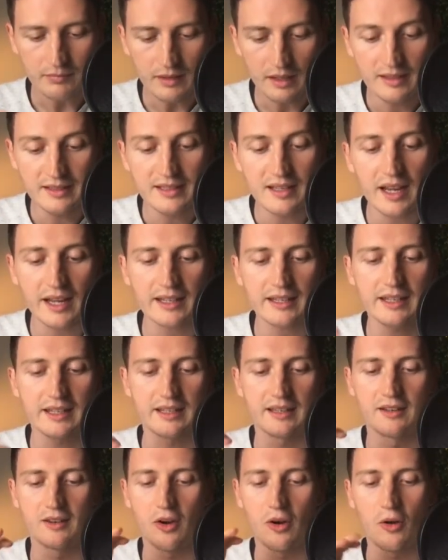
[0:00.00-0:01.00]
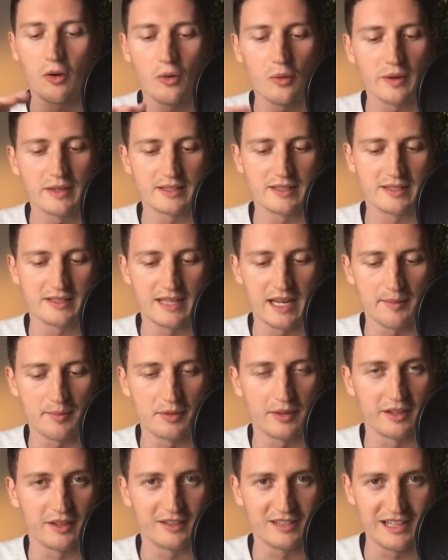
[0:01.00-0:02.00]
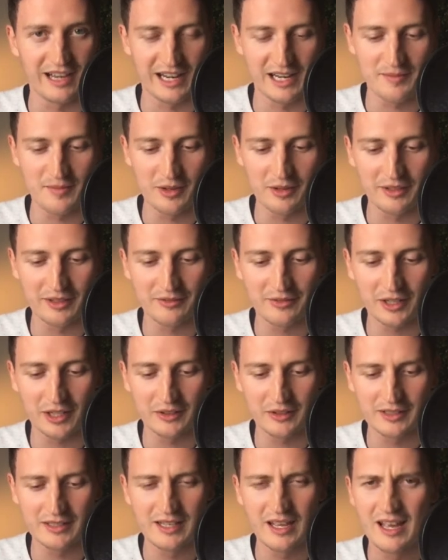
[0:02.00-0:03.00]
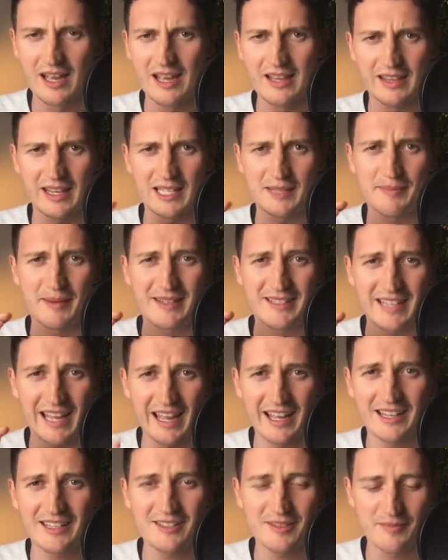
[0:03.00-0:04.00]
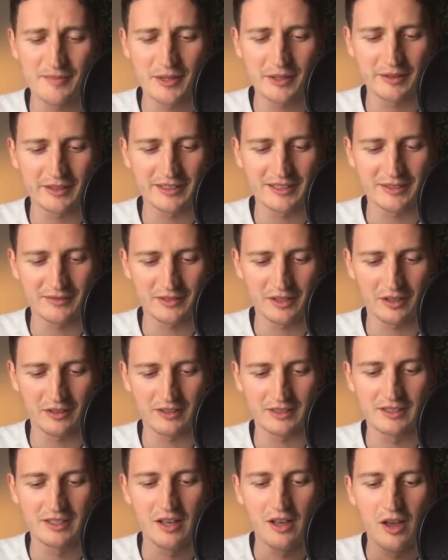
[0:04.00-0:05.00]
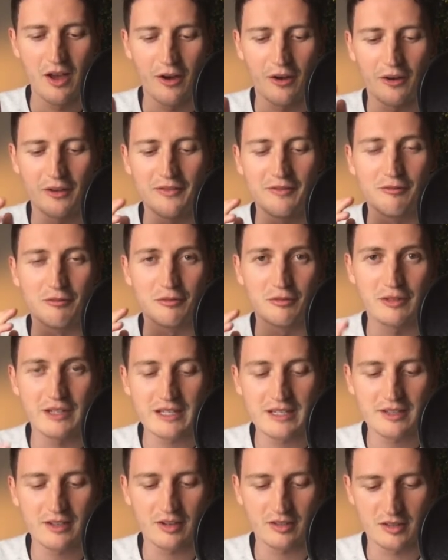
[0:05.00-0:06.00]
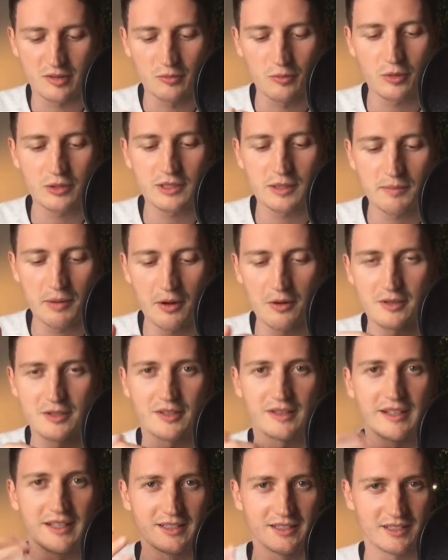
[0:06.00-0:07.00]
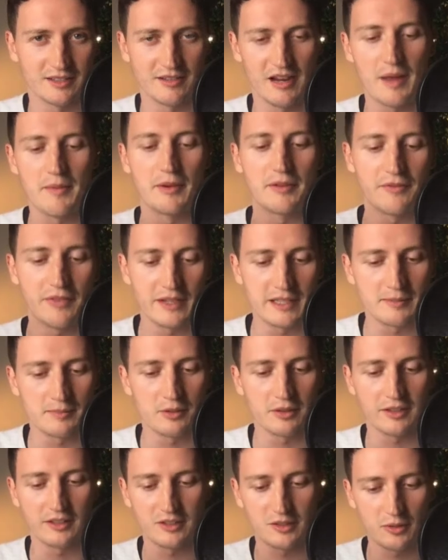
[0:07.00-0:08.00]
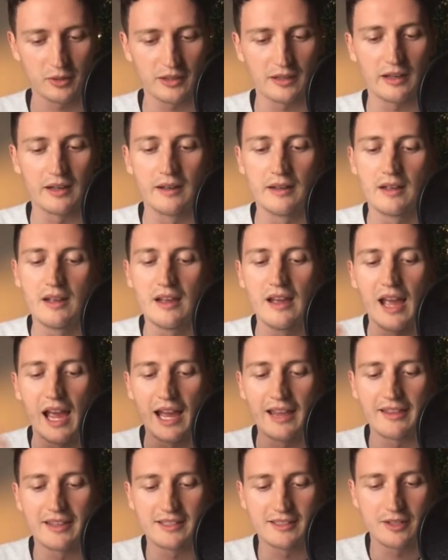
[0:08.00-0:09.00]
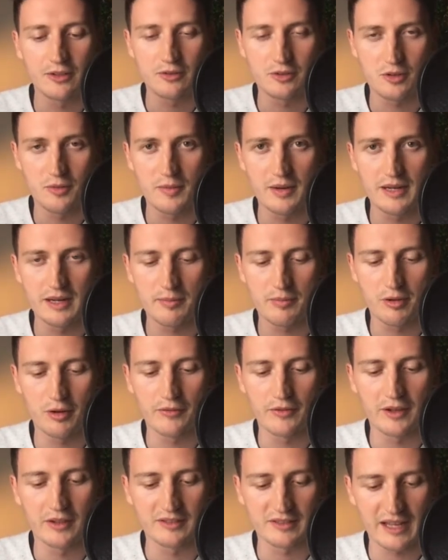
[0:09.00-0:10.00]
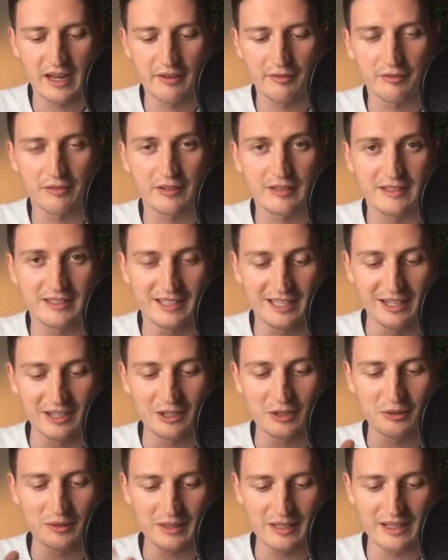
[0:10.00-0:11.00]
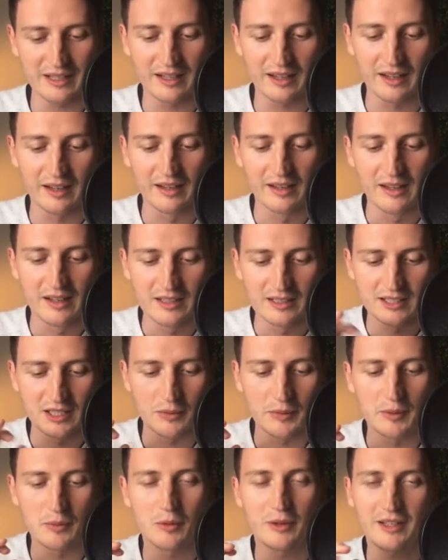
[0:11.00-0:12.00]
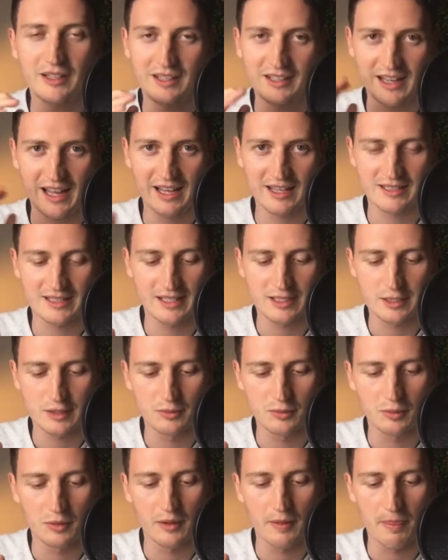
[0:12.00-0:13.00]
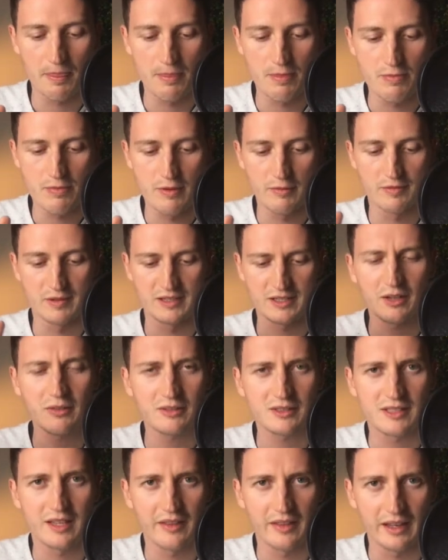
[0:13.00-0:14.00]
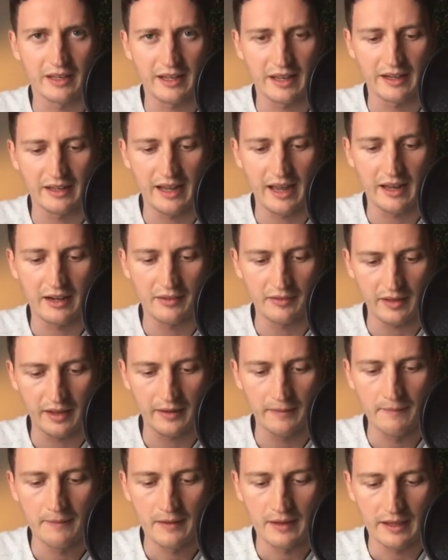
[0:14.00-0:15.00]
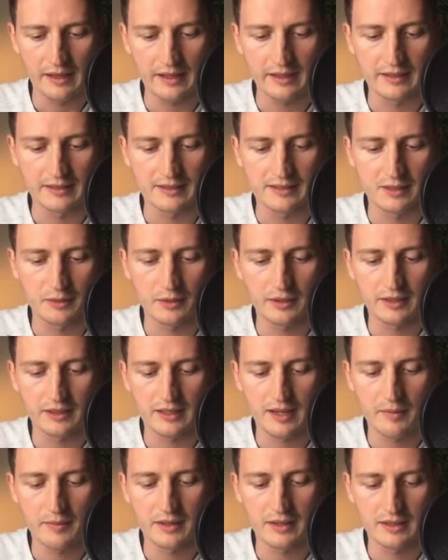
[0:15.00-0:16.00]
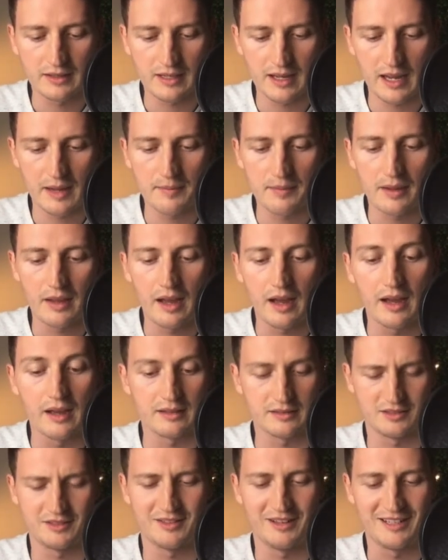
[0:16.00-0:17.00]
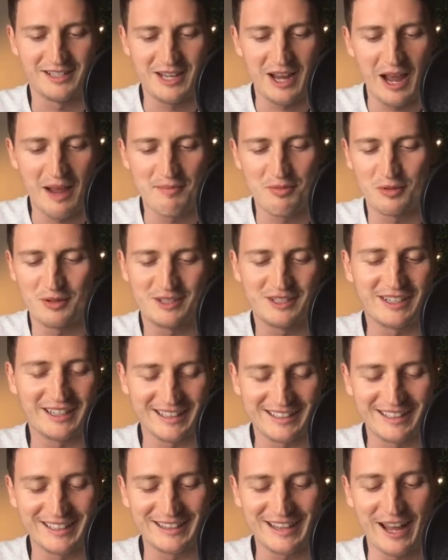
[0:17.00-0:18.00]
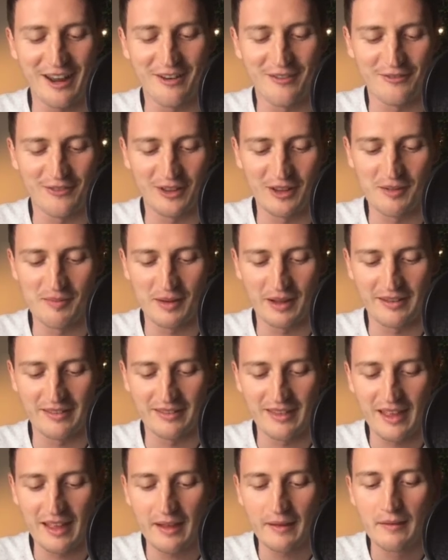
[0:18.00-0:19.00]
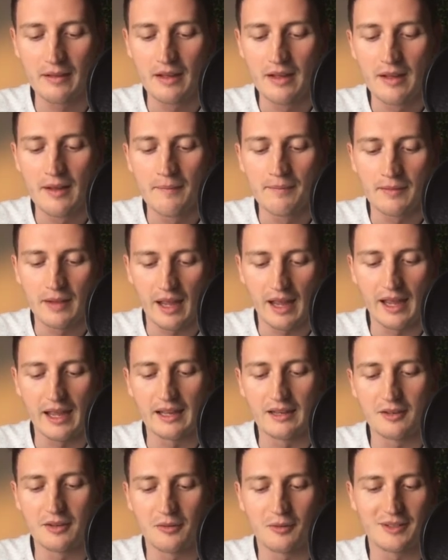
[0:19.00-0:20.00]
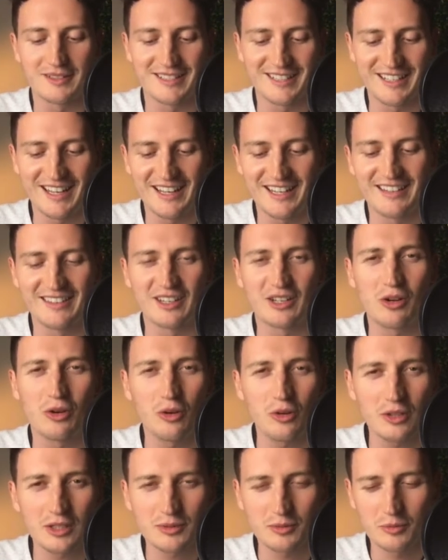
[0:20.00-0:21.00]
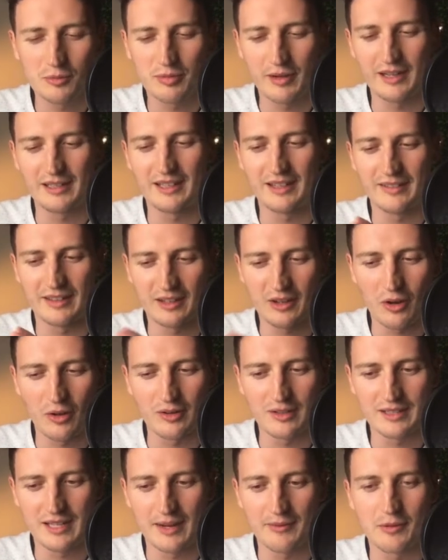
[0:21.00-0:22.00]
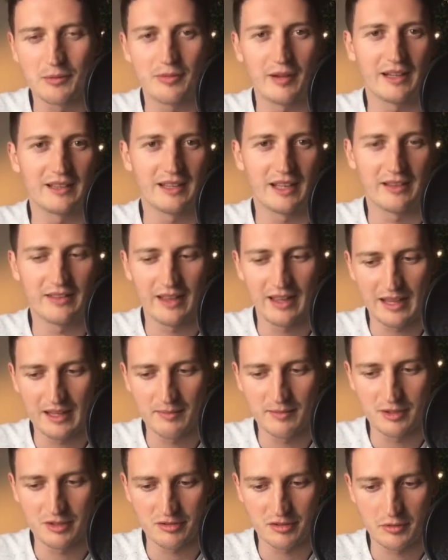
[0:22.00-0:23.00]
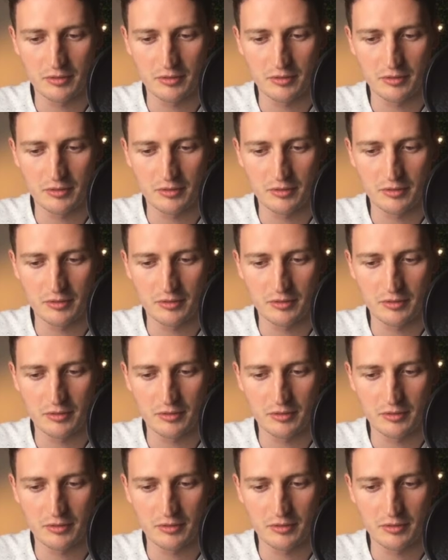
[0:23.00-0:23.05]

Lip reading: Nike, always a staple. They got 90 million followers. They spend tens of millions of dollars on research on what to post on Instagram and Facebook and Twitter and their social media profiles every single year. So we want to get access to what the results that they're getting out of that is. So we're going to come in and type. We're just going to click that follow button there. And once again, in the course, we'll break down their content. We'll break down their imagery.